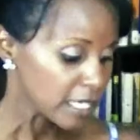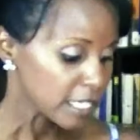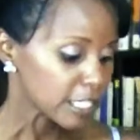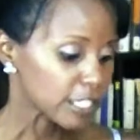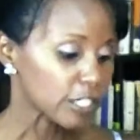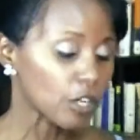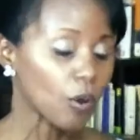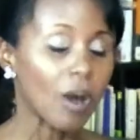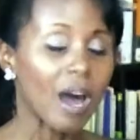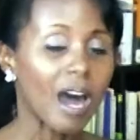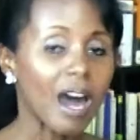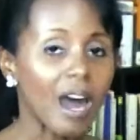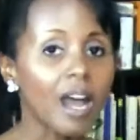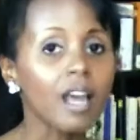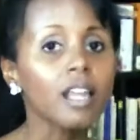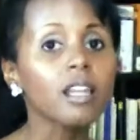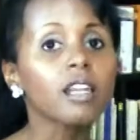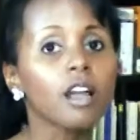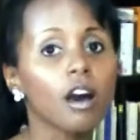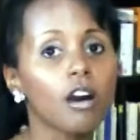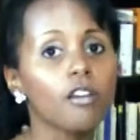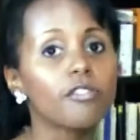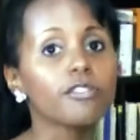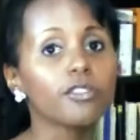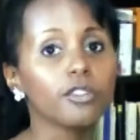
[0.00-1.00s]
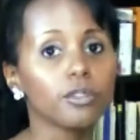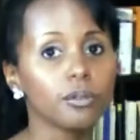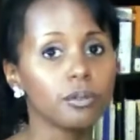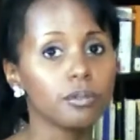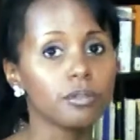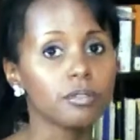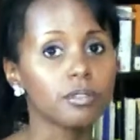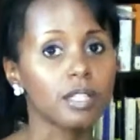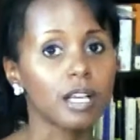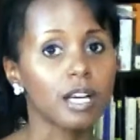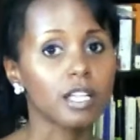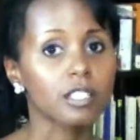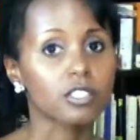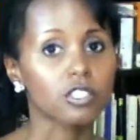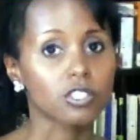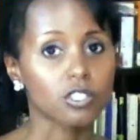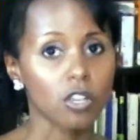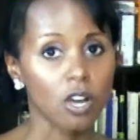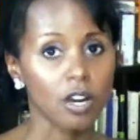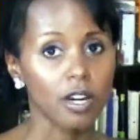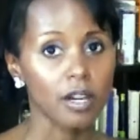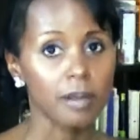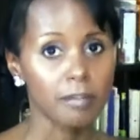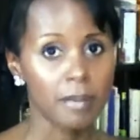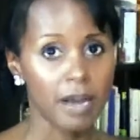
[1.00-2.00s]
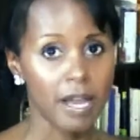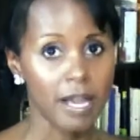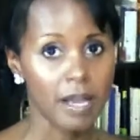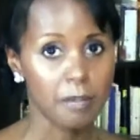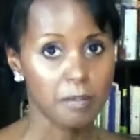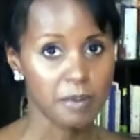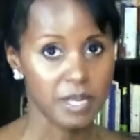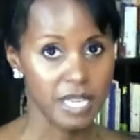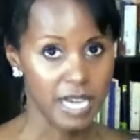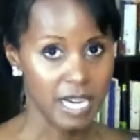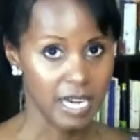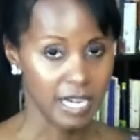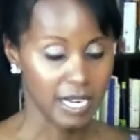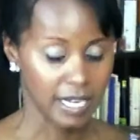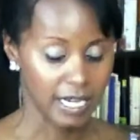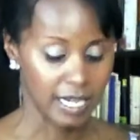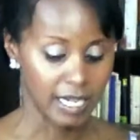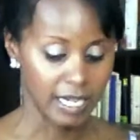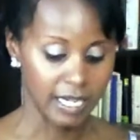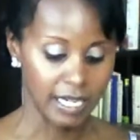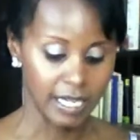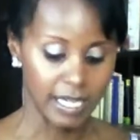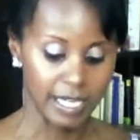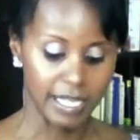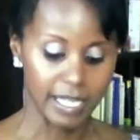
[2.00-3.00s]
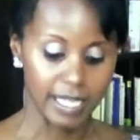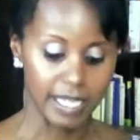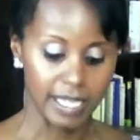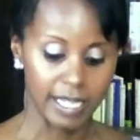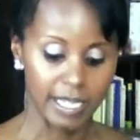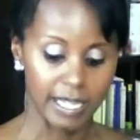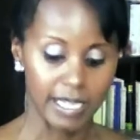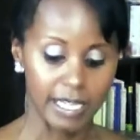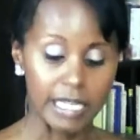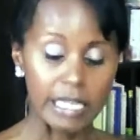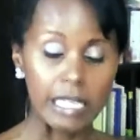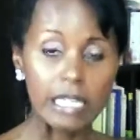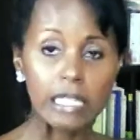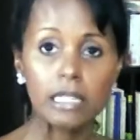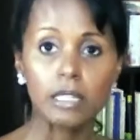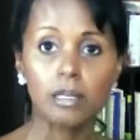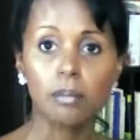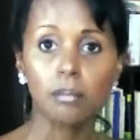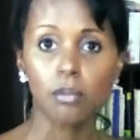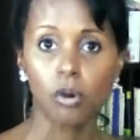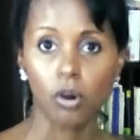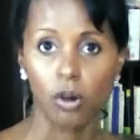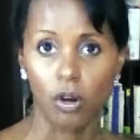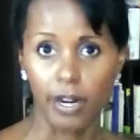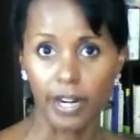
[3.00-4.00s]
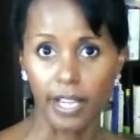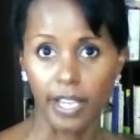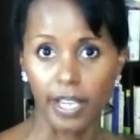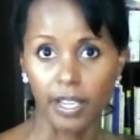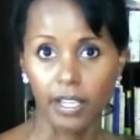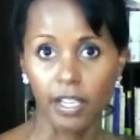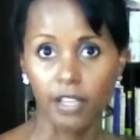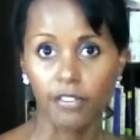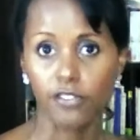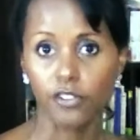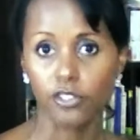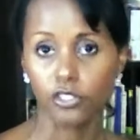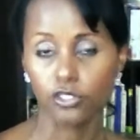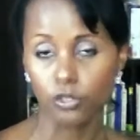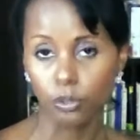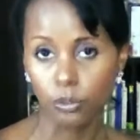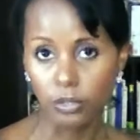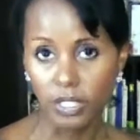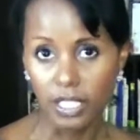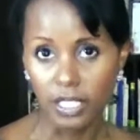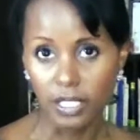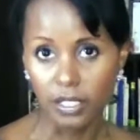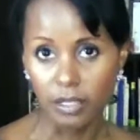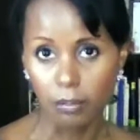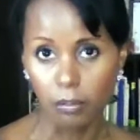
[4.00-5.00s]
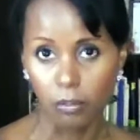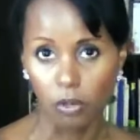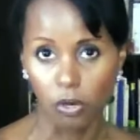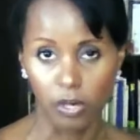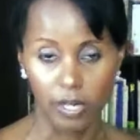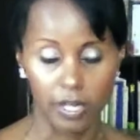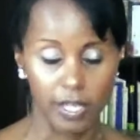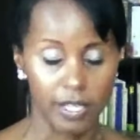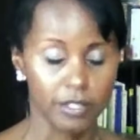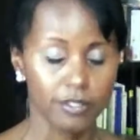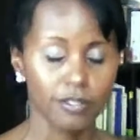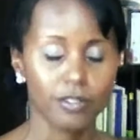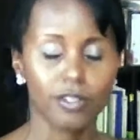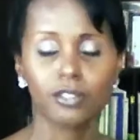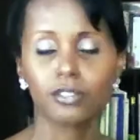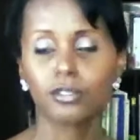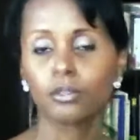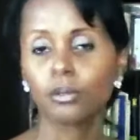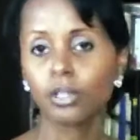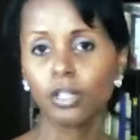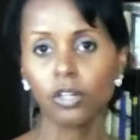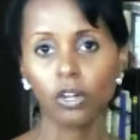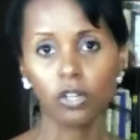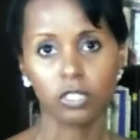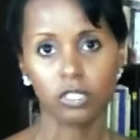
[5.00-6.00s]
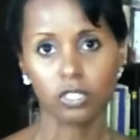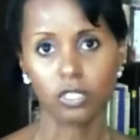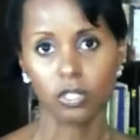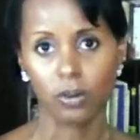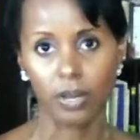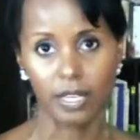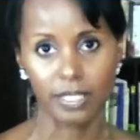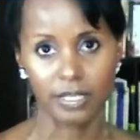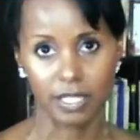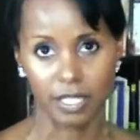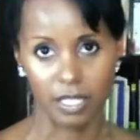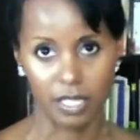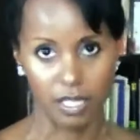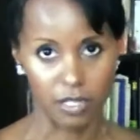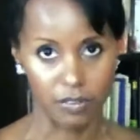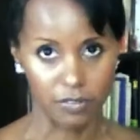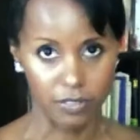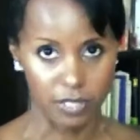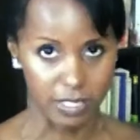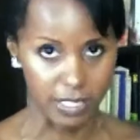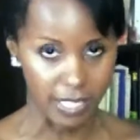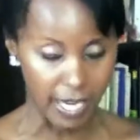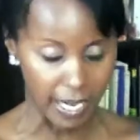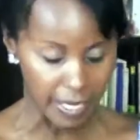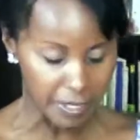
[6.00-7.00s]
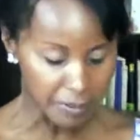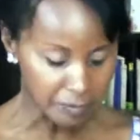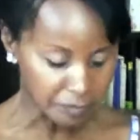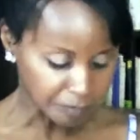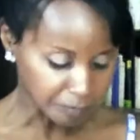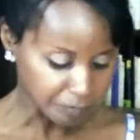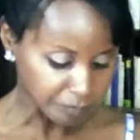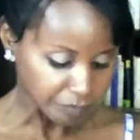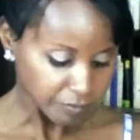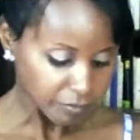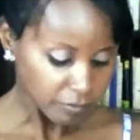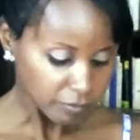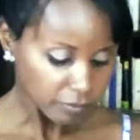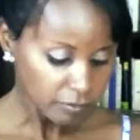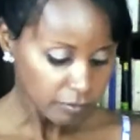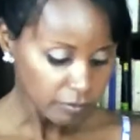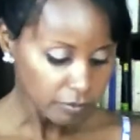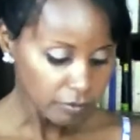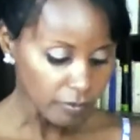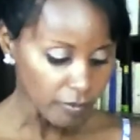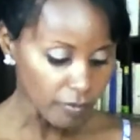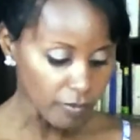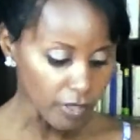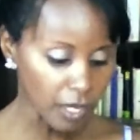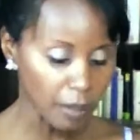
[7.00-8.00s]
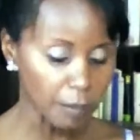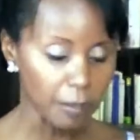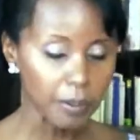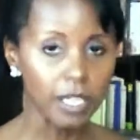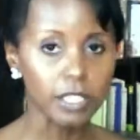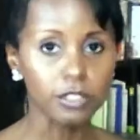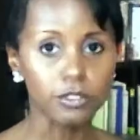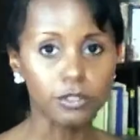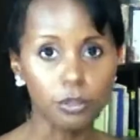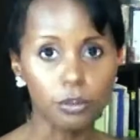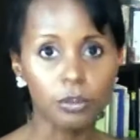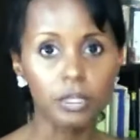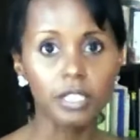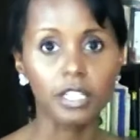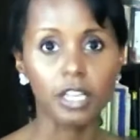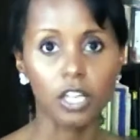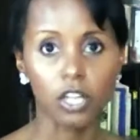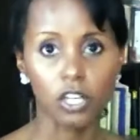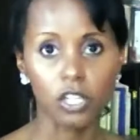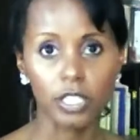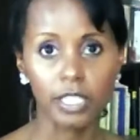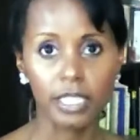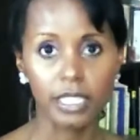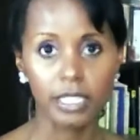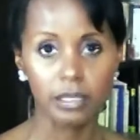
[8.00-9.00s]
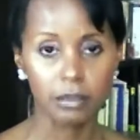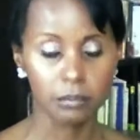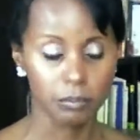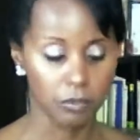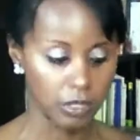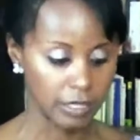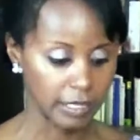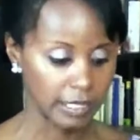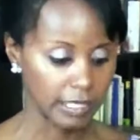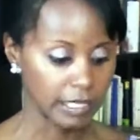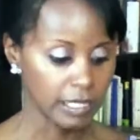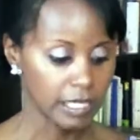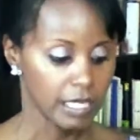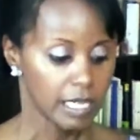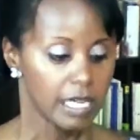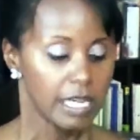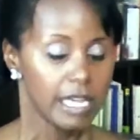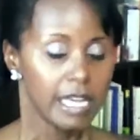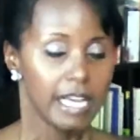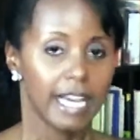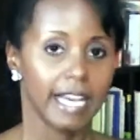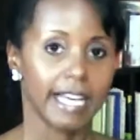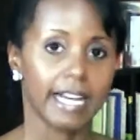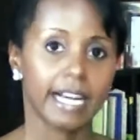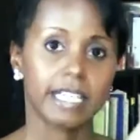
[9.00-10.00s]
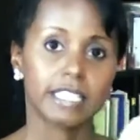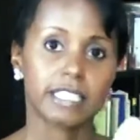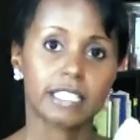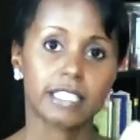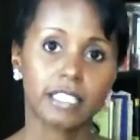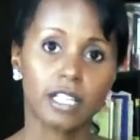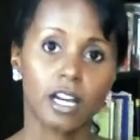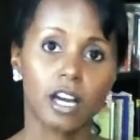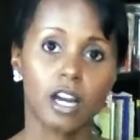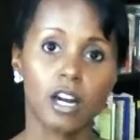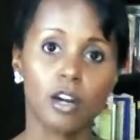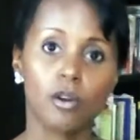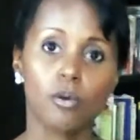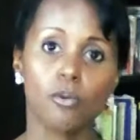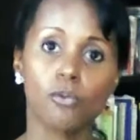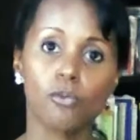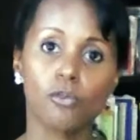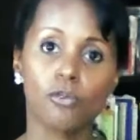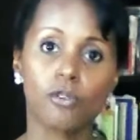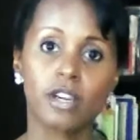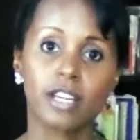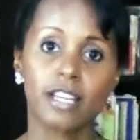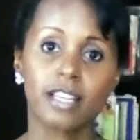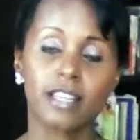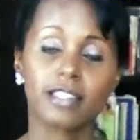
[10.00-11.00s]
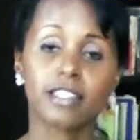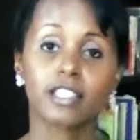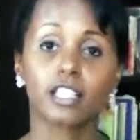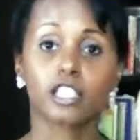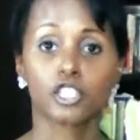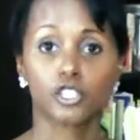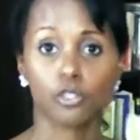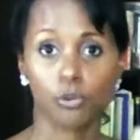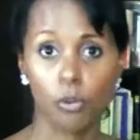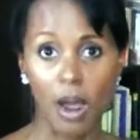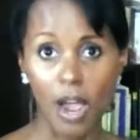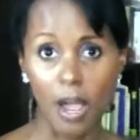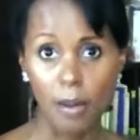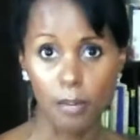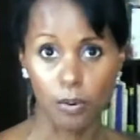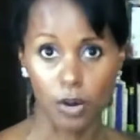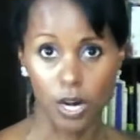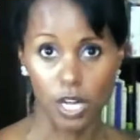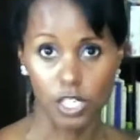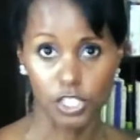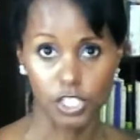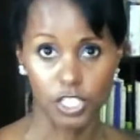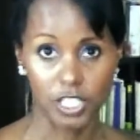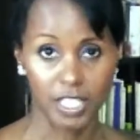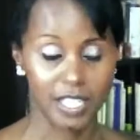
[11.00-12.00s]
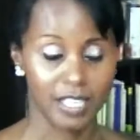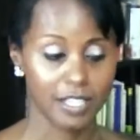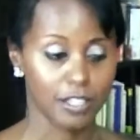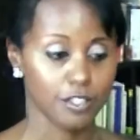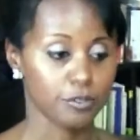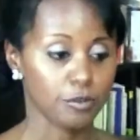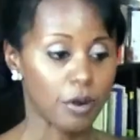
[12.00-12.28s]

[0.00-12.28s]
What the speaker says: So I love you starting my Abhyanga in the morning. If you're doing it in the morning, you could do it also at the end of the day, but I do it early in the morning, and I start with dry brushing.